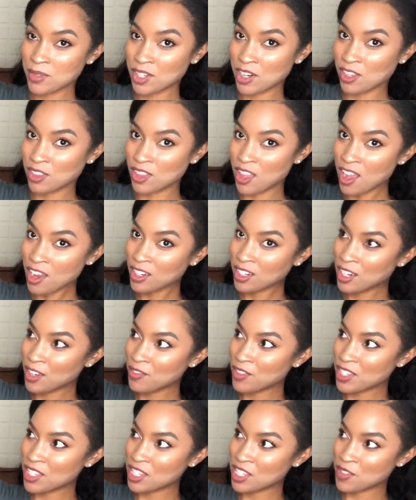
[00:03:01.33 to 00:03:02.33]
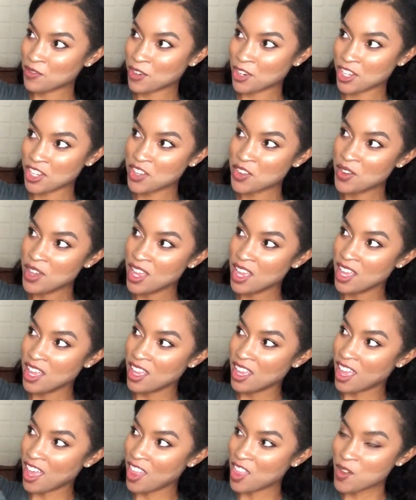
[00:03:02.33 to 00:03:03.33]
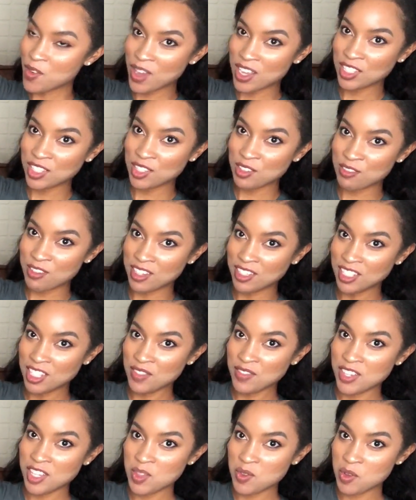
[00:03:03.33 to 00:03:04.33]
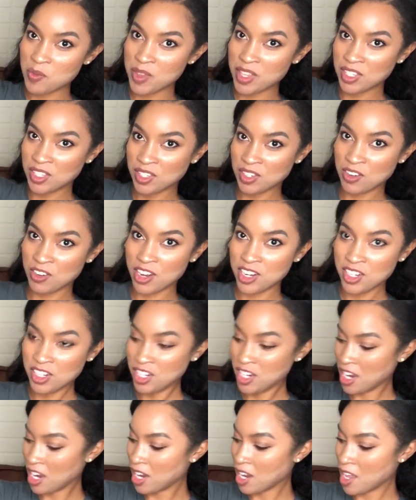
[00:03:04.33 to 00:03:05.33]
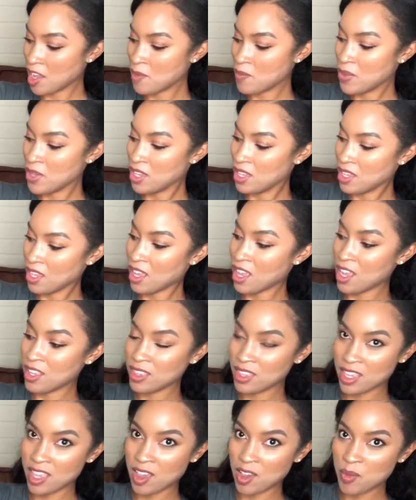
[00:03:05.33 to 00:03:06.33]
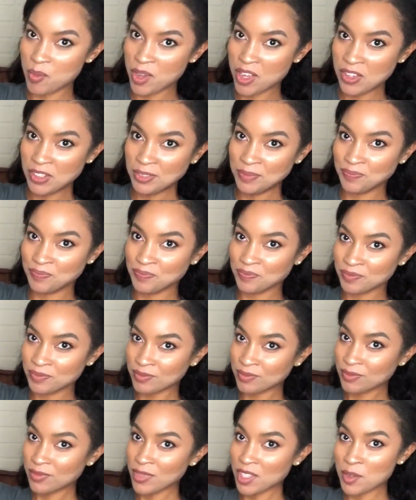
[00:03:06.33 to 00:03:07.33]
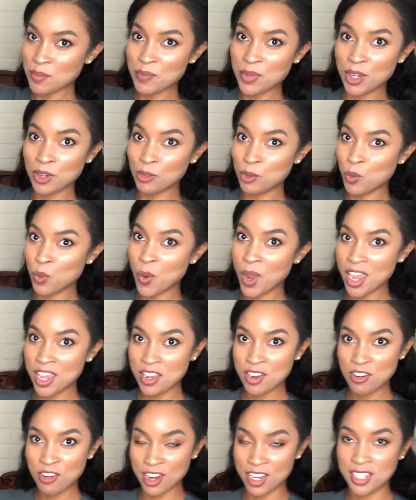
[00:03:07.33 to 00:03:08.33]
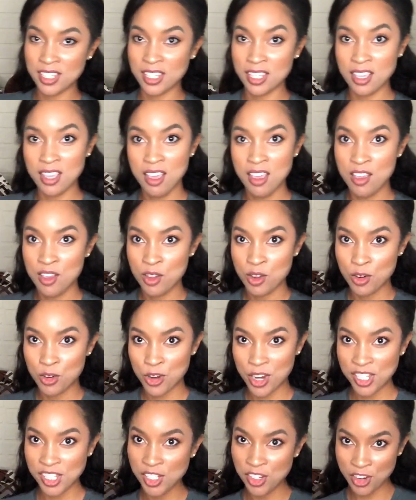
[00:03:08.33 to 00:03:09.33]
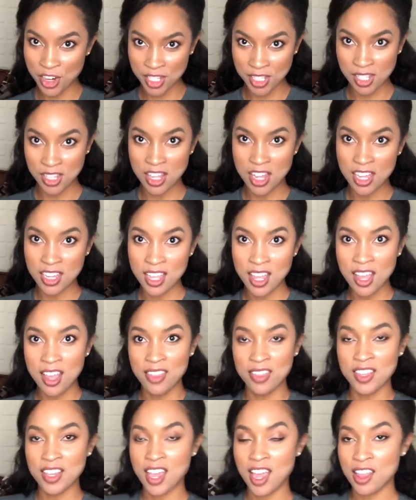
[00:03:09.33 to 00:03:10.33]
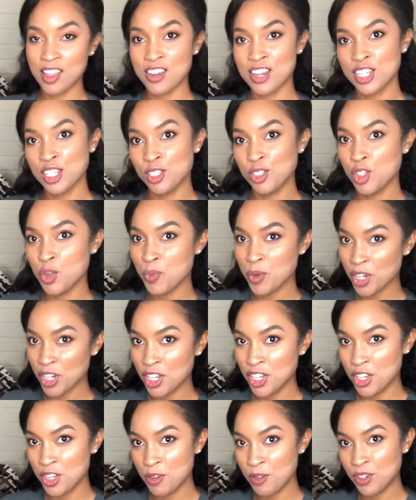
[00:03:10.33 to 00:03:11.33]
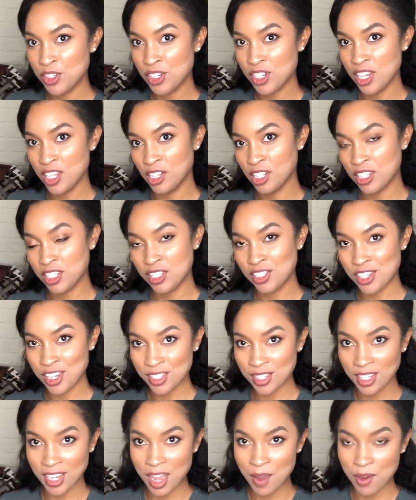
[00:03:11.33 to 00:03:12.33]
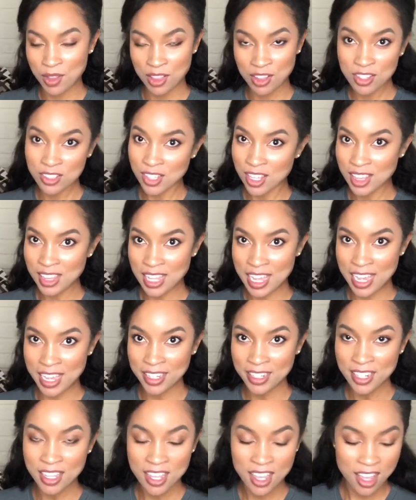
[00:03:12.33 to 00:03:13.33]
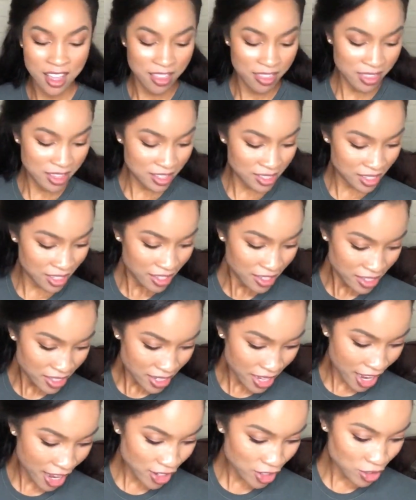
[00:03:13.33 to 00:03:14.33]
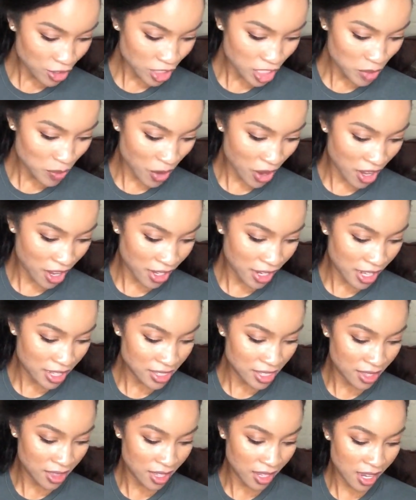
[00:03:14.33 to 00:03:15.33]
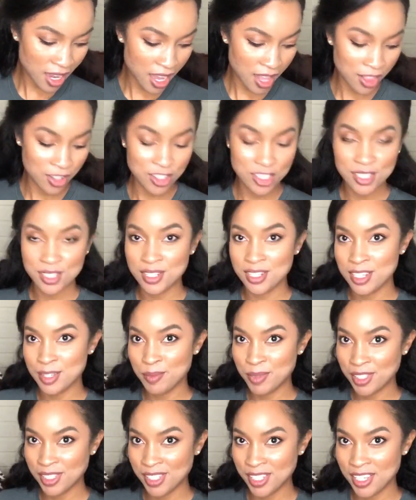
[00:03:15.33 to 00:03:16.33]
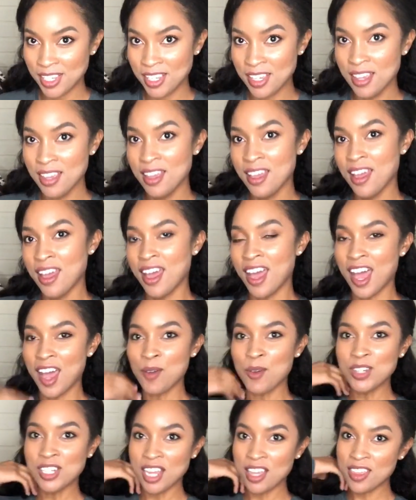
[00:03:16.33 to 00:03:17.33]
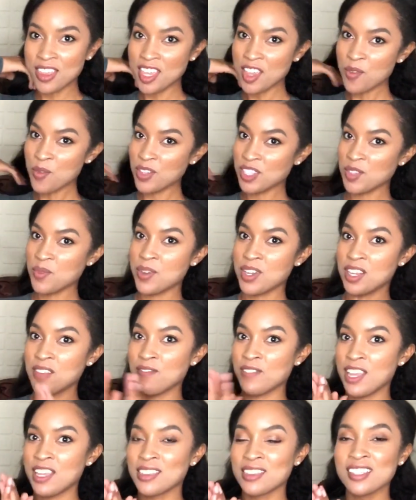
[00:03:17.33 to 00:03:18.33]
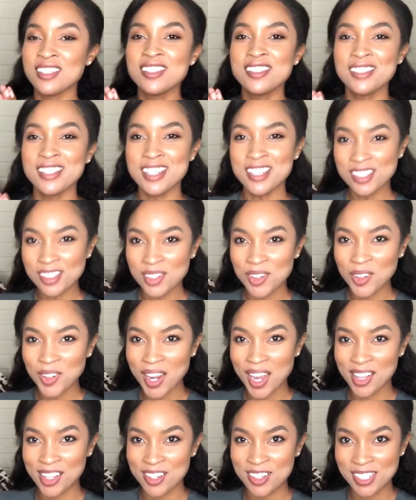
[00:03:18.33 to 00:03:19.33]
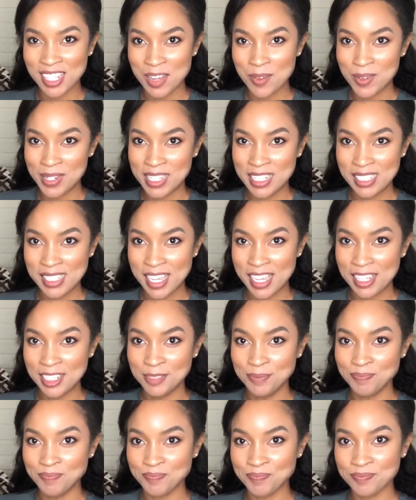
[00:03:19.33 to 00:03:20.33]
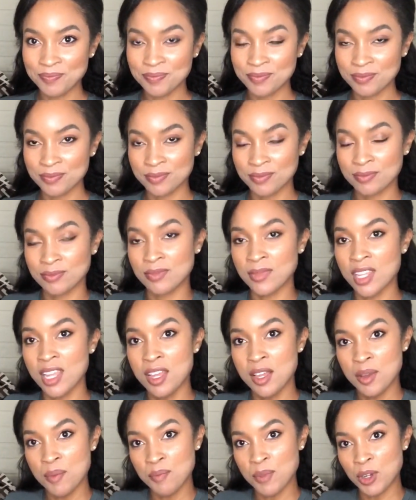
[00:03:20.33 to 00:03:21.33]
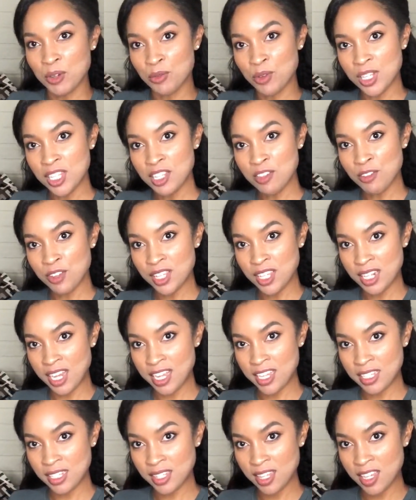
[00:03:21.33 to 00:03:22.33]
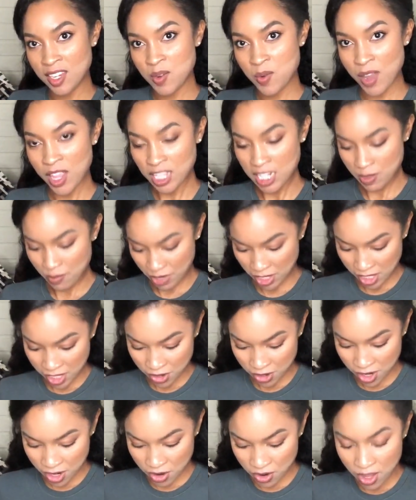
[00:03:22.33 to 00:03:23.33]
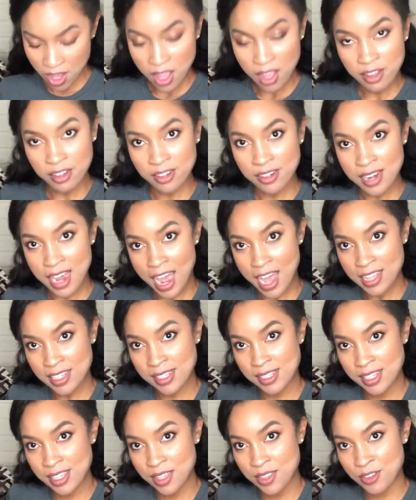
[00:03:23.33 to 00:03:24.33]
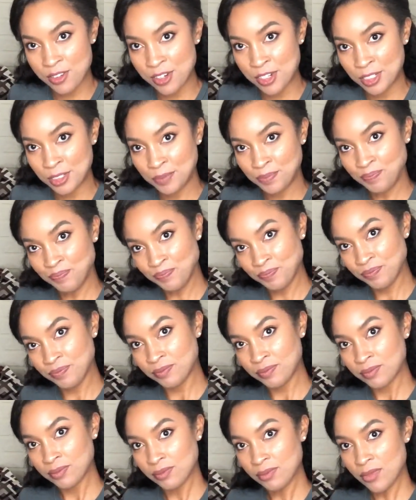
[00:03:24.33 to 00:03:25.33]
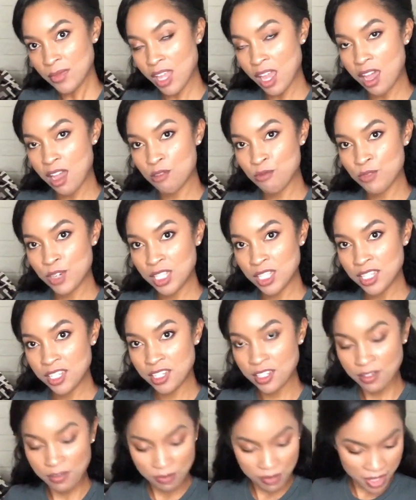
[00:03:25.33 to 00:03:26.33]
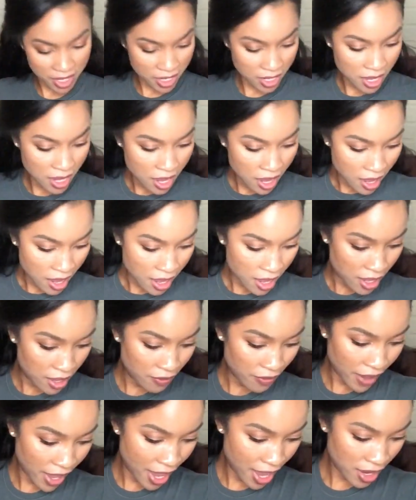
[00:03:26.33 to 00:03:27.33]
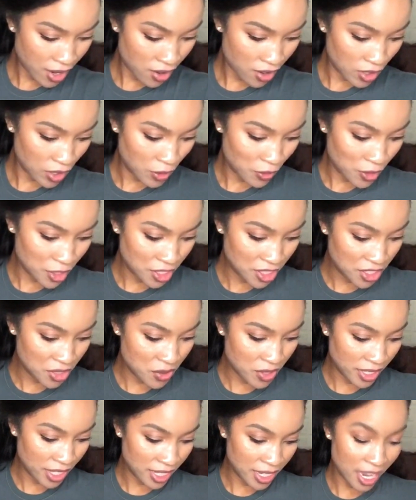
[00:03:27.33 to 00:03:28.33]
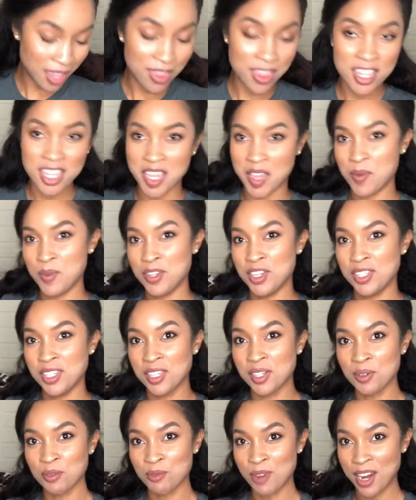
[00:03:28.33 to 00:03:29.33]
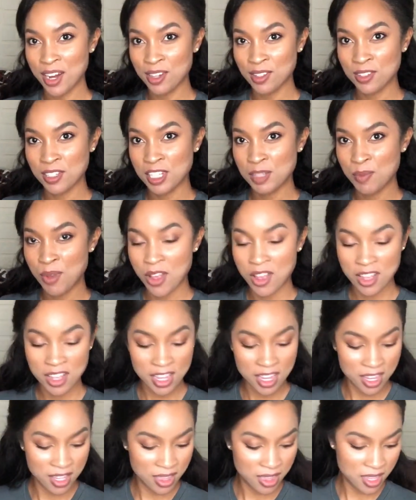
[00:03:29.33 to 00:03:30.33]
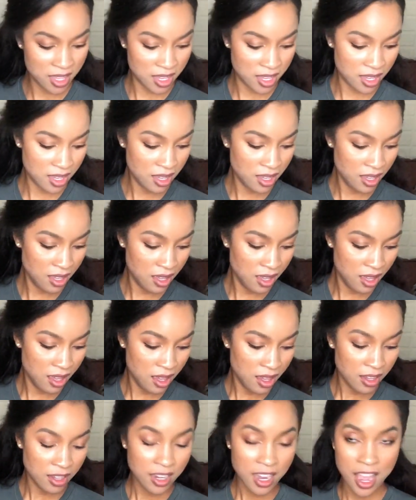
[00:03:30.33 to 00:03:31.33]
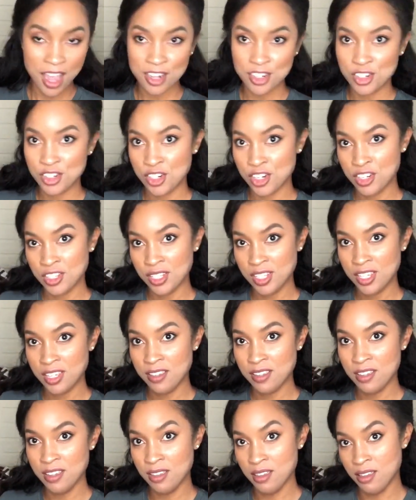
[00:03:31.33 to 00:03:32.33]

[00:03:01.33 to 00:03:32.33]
that are long enough, this is for you. Otherwise, the rest of us will be scrunching it up at the elbow, but way crazy long. The color is super cute. It looks just like how it looks online. This is an extra small, and it's in the color Deep Sea, which I think was one of like the seasonal colors, I want to say. But really nice thick quality material, not see-through, a really good fit. If I had it all over to do again, I think I would just get a regular small in the cotton jersey.